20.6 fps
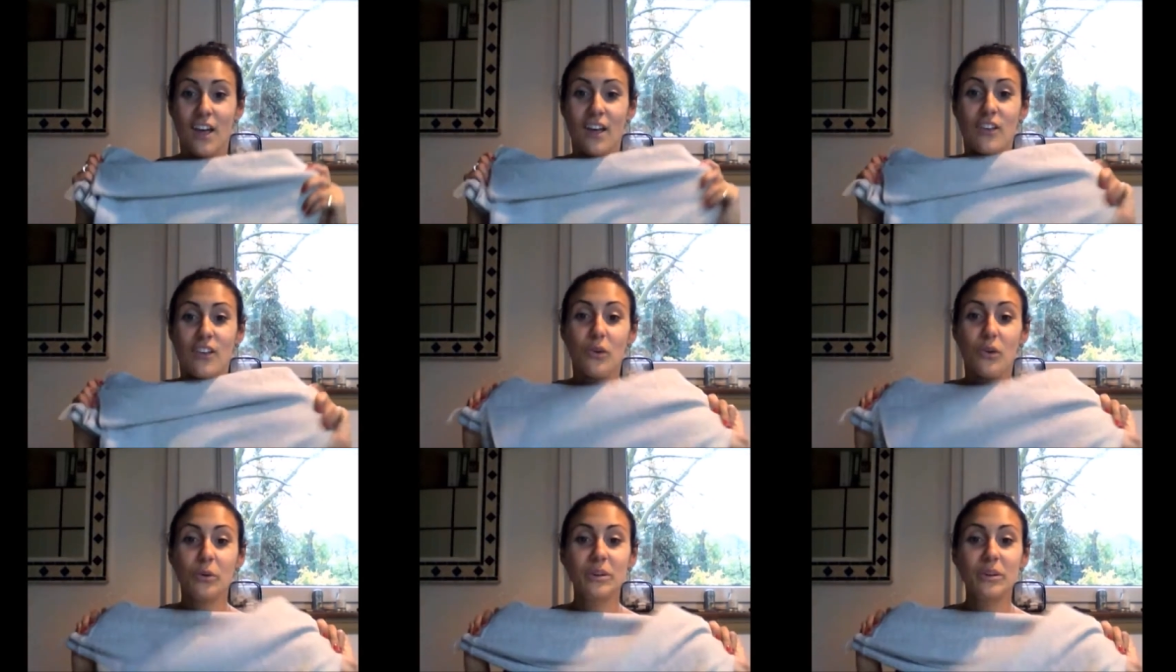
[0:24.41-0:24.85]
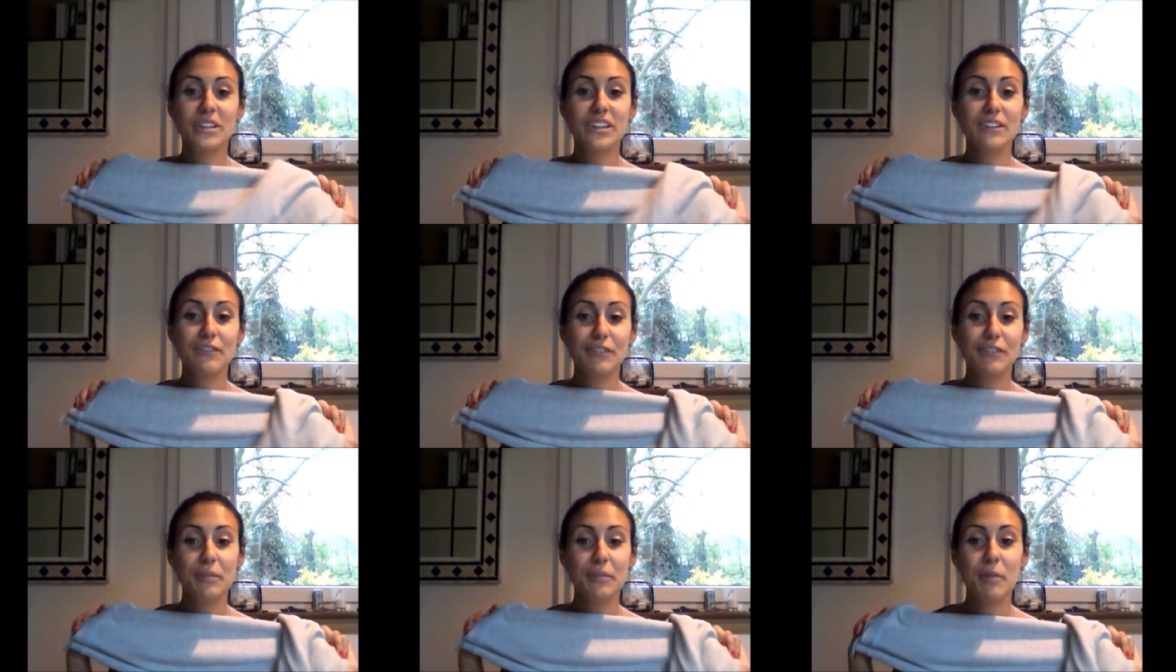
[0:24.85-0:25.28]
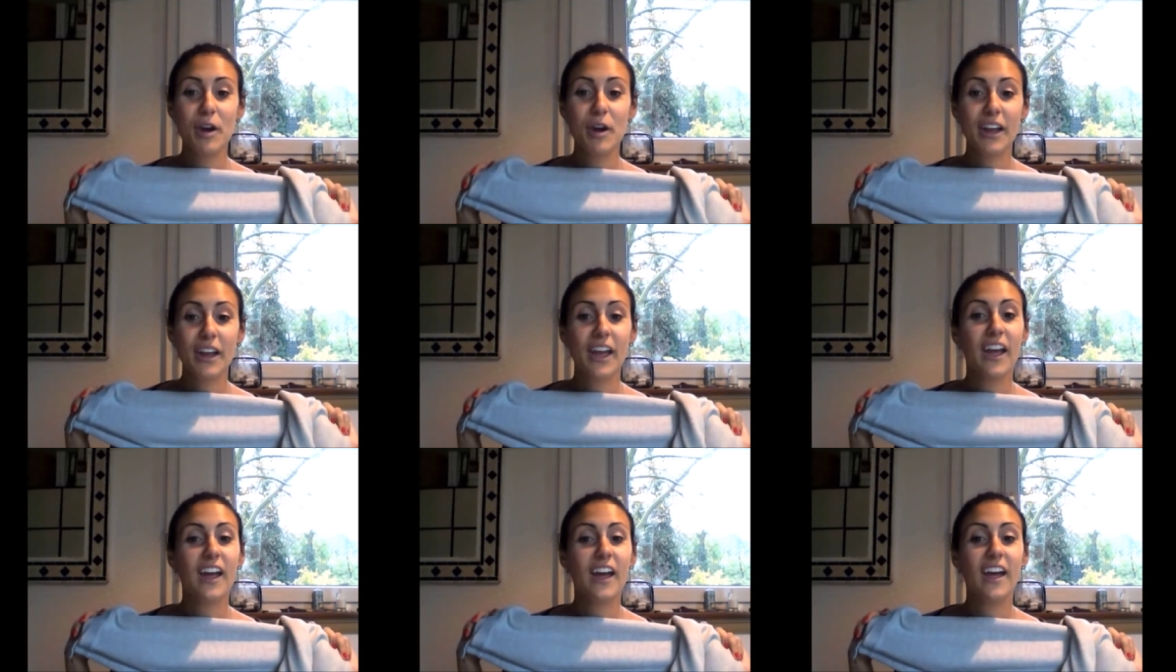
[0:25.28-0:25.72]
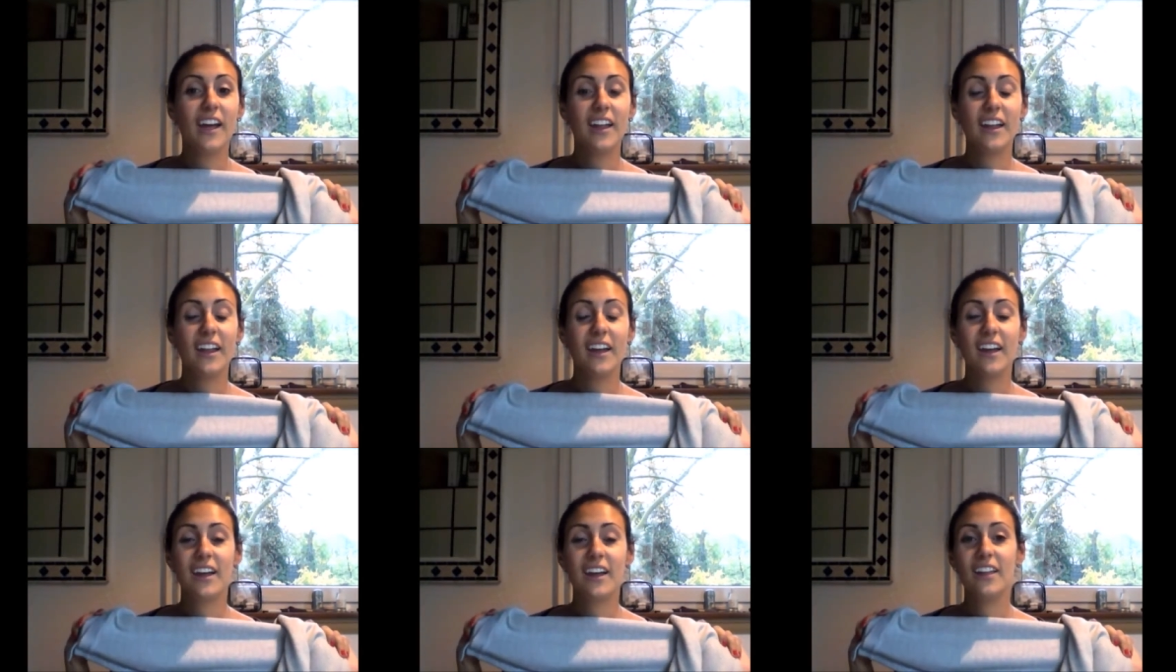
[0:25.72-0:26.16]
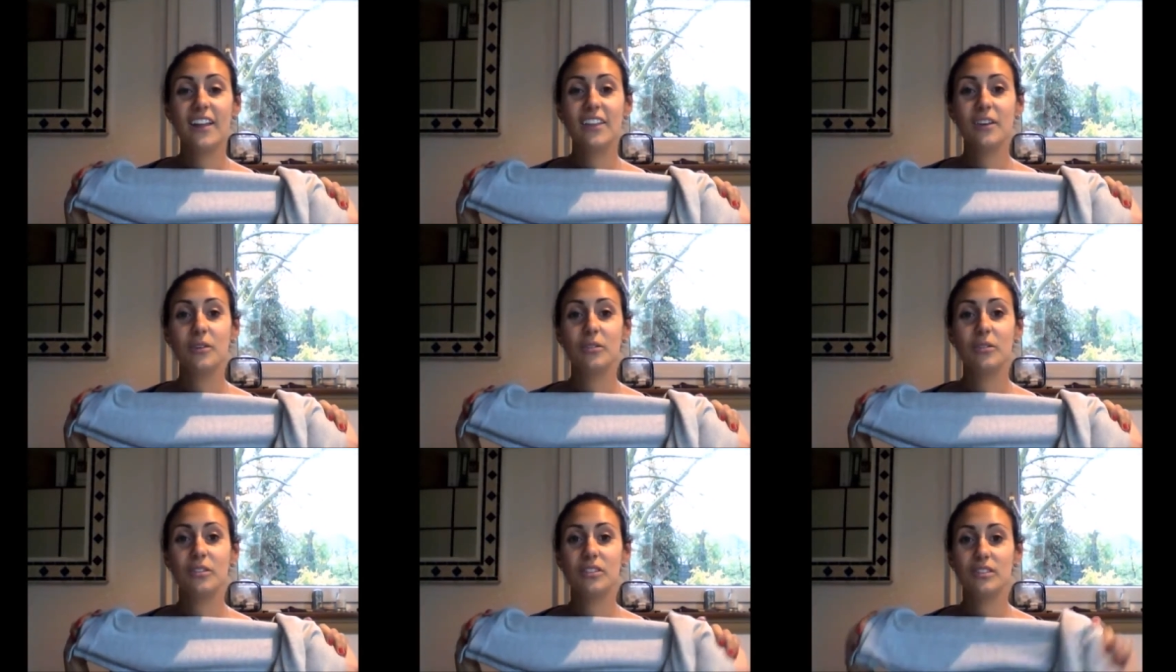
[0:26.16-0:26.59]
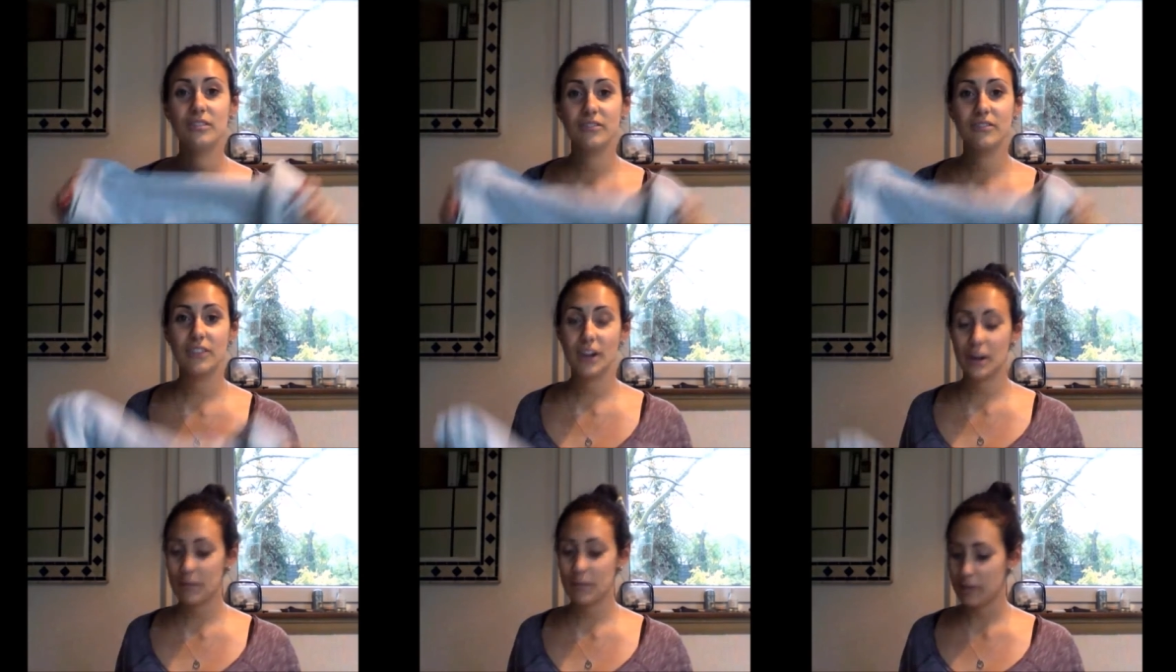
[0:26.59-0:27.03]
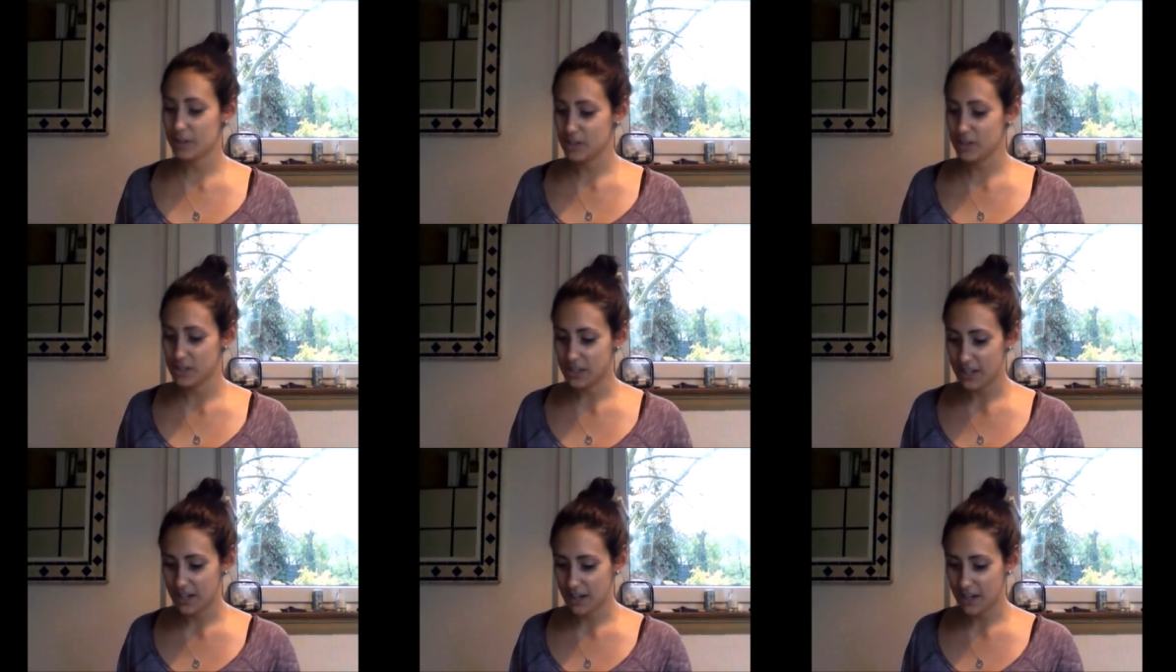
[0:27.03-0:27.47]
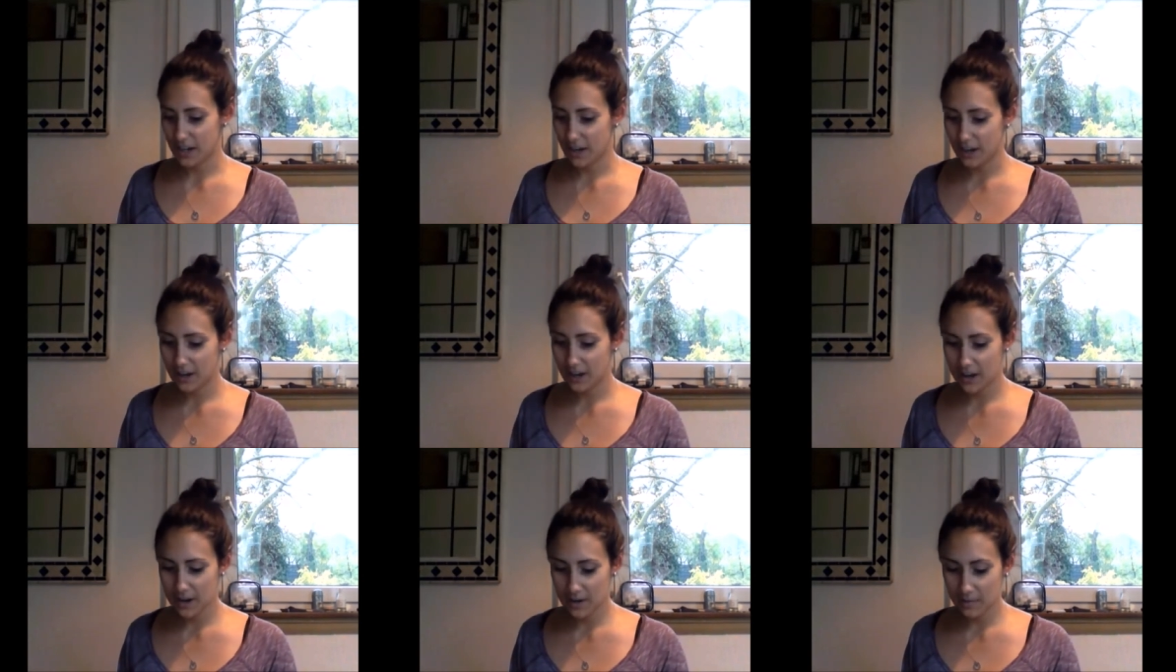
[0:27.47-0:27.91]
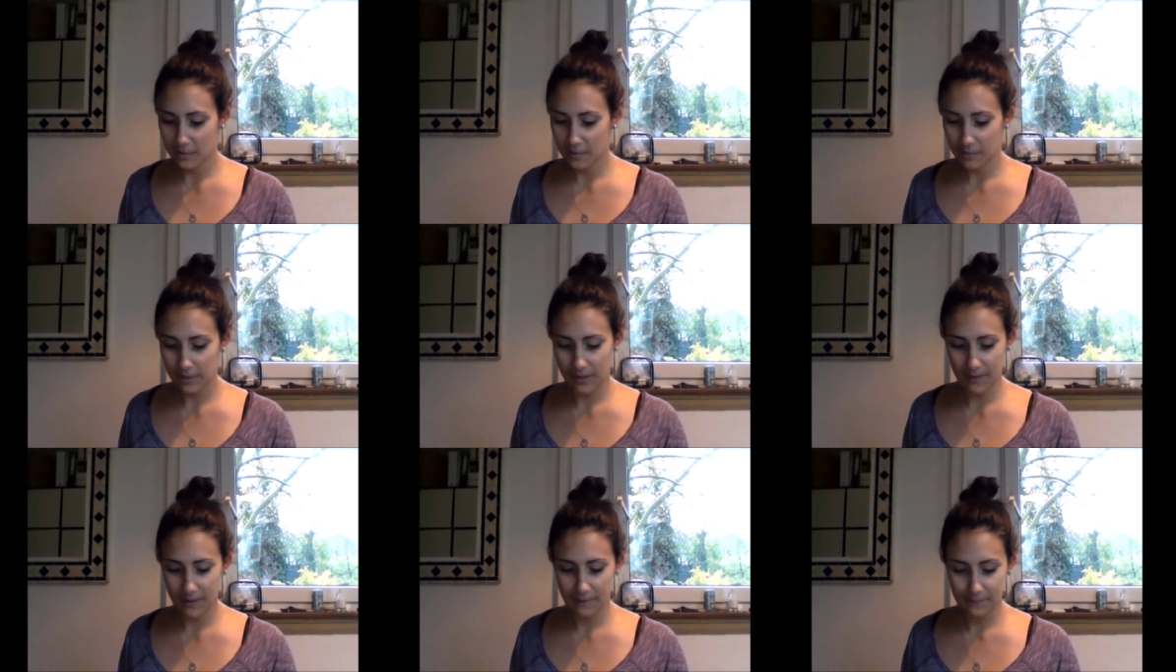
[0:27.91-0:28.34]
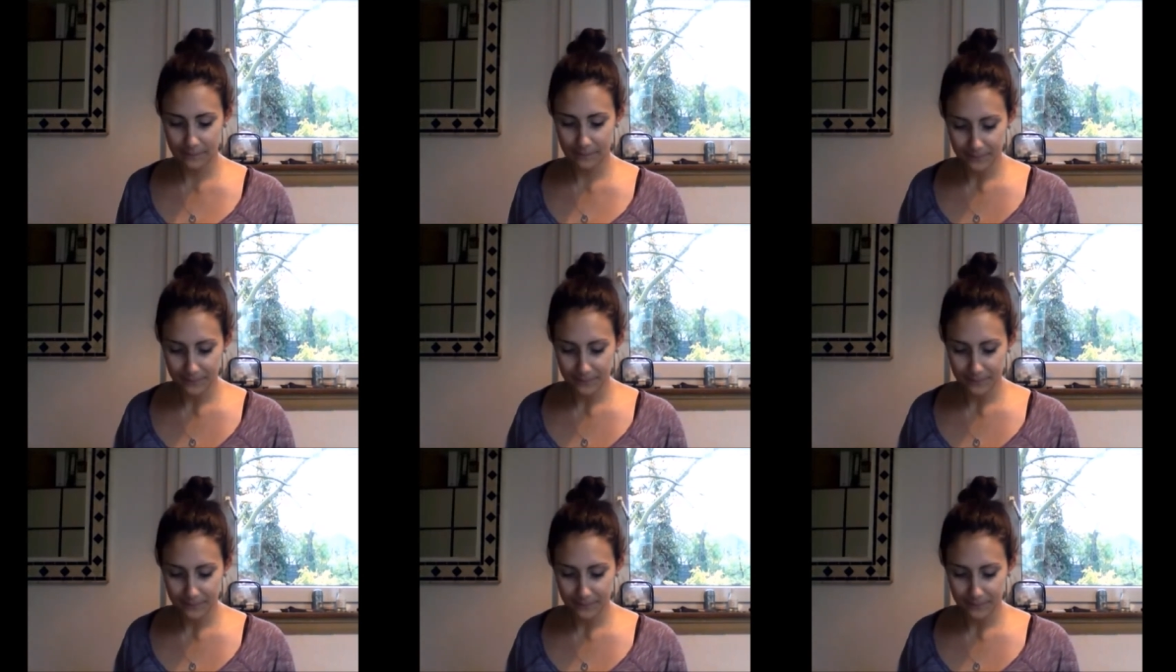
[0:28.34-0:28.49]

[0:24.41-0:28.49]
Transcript: So I went to the flea market, and there wasn't very much there, but